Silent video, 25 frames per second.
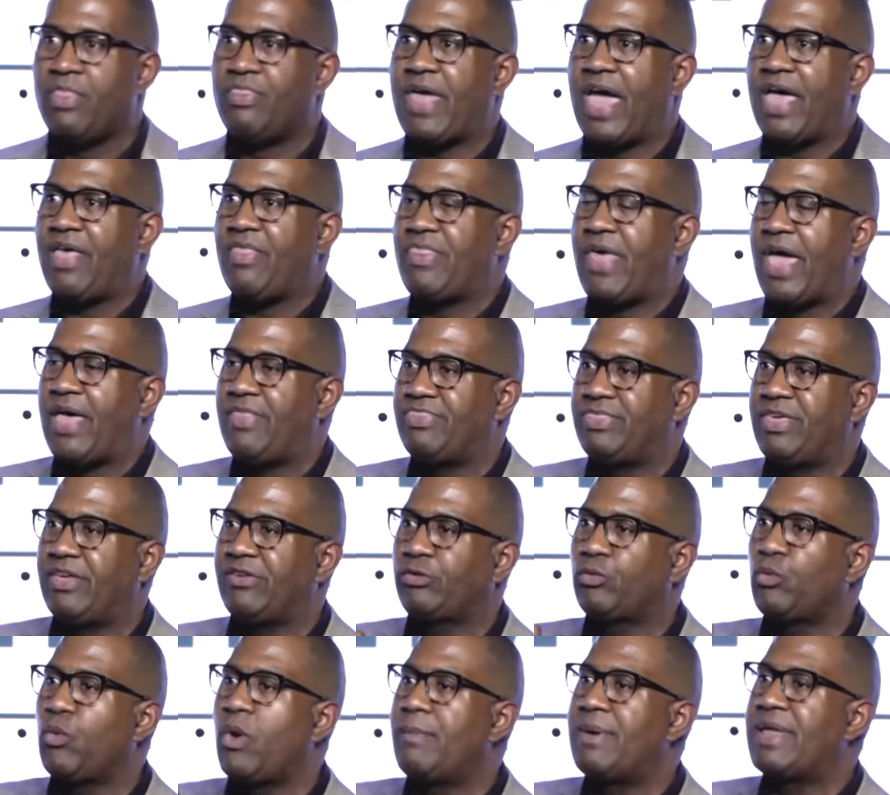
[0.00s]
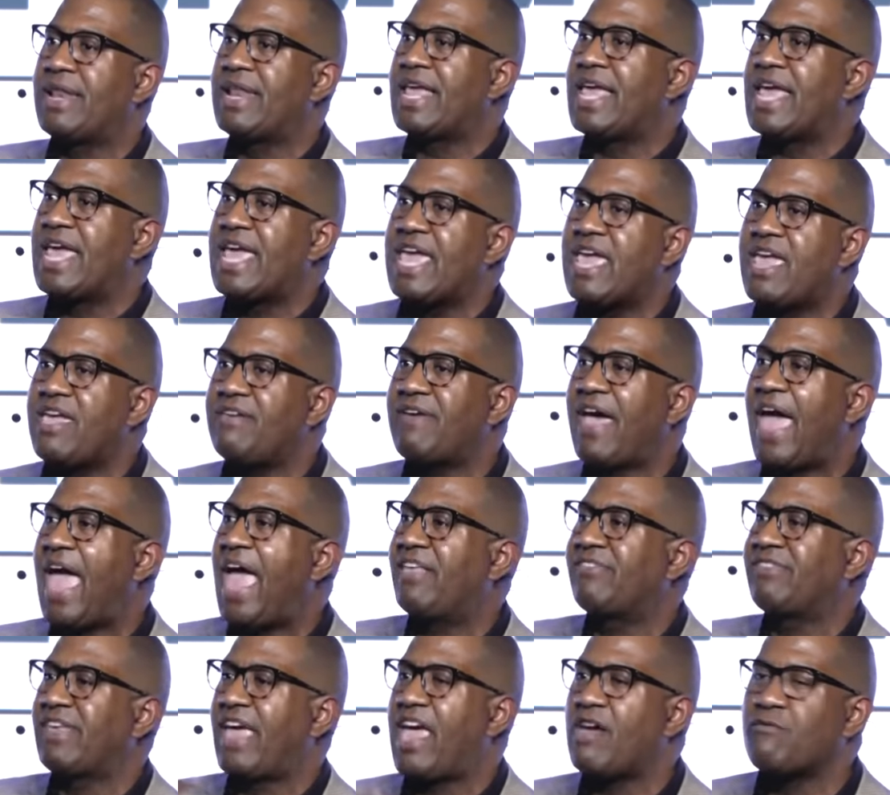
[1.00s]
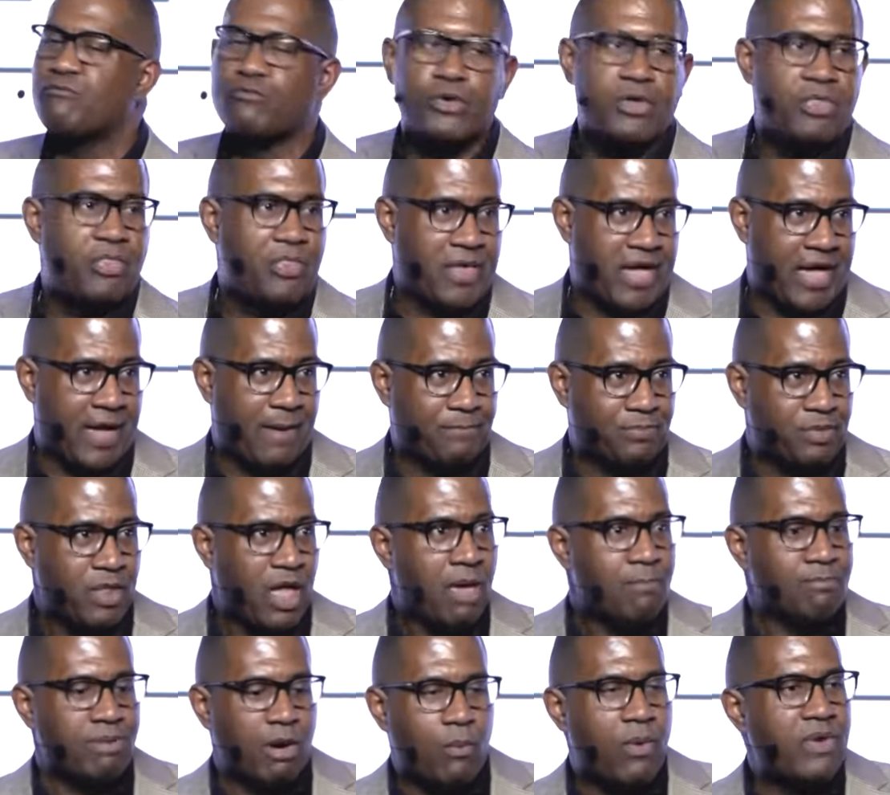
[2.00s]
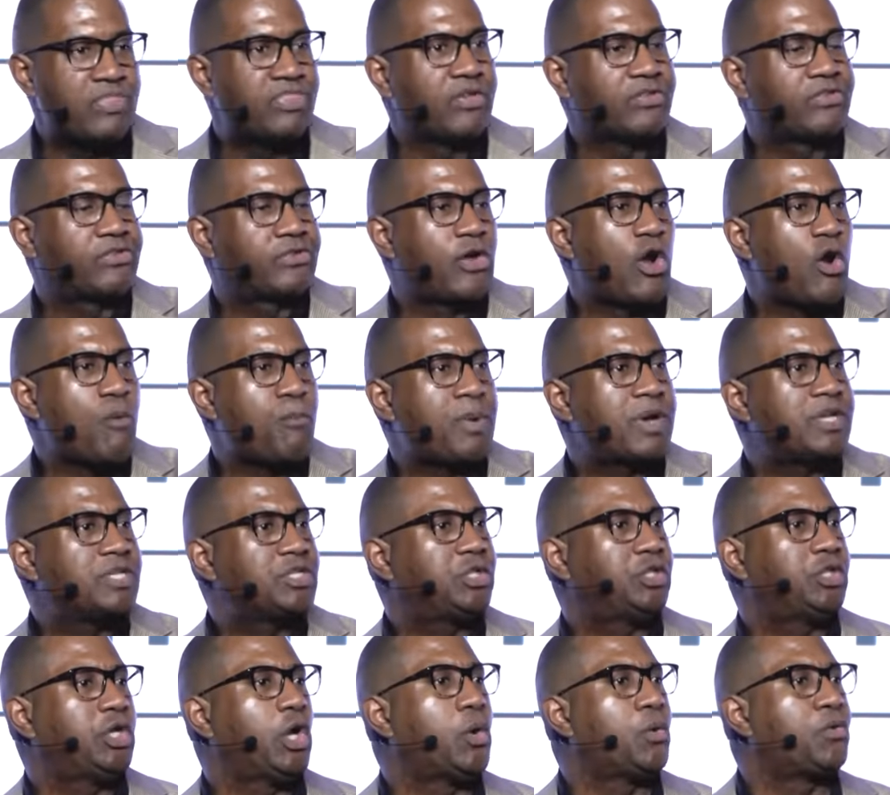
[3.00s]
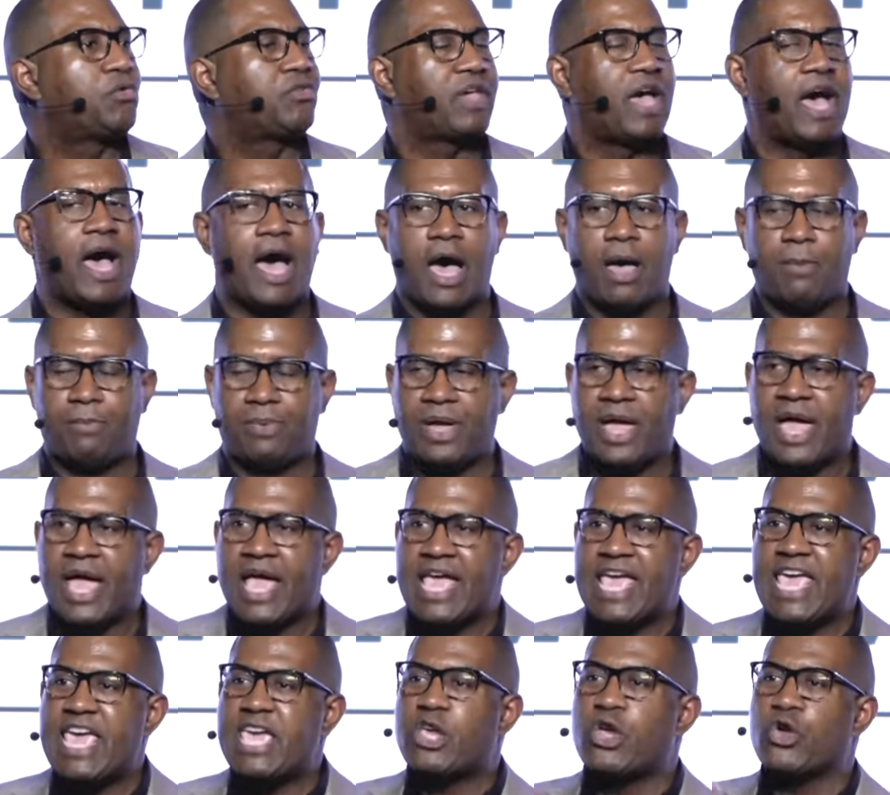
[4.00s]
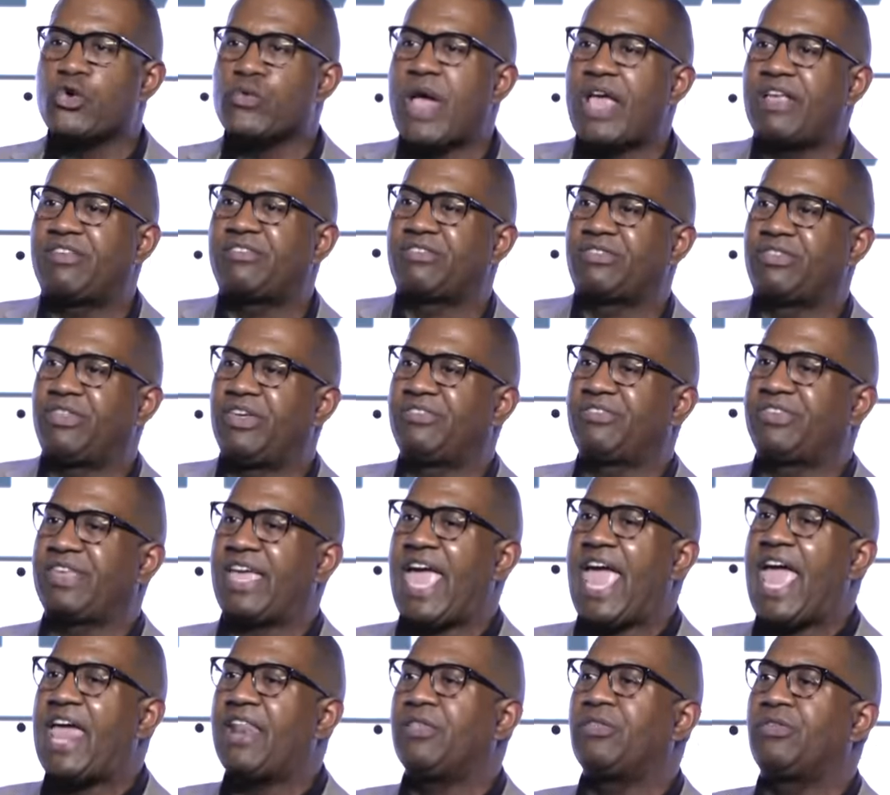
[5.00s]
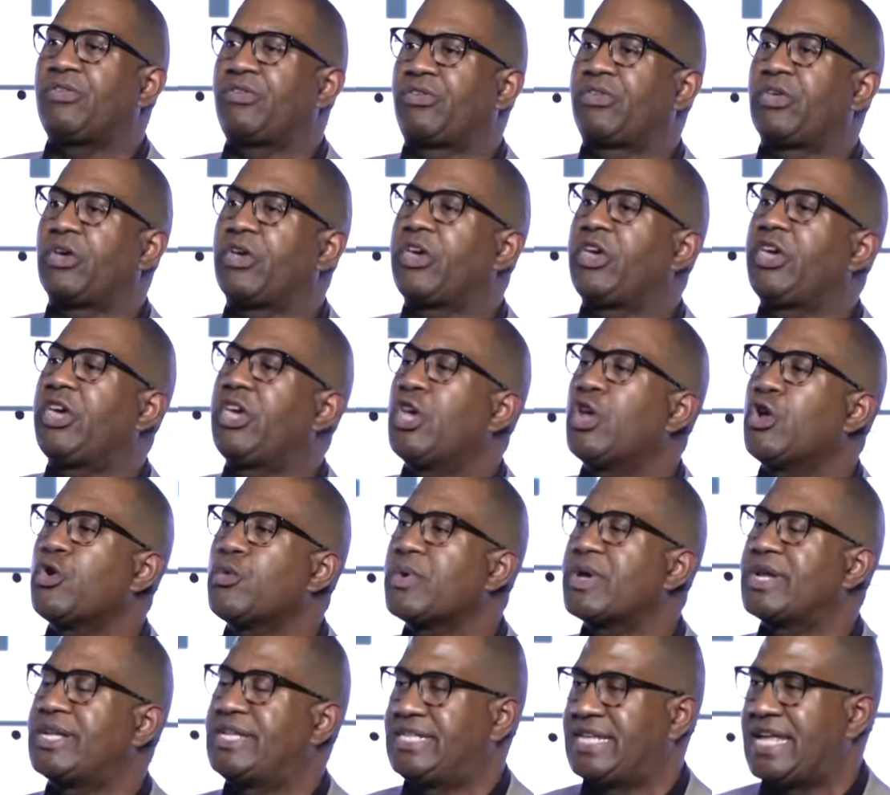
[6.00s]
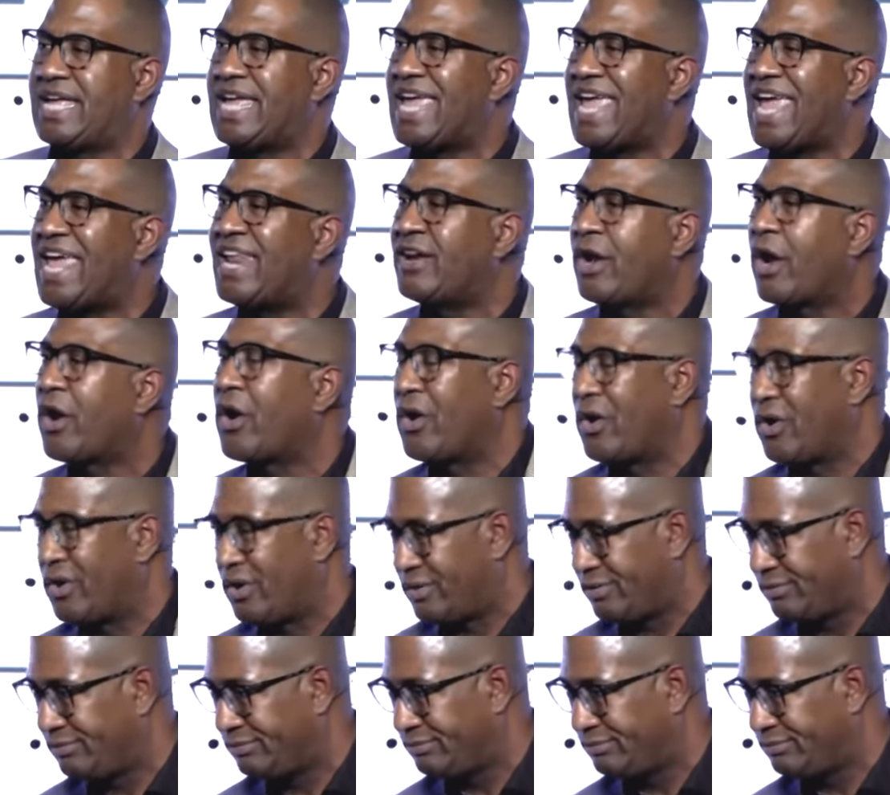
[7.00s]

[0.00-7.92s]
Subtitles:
That this woman, Eve, has everything, but when the serpent shows up, he creates this insecurity in her.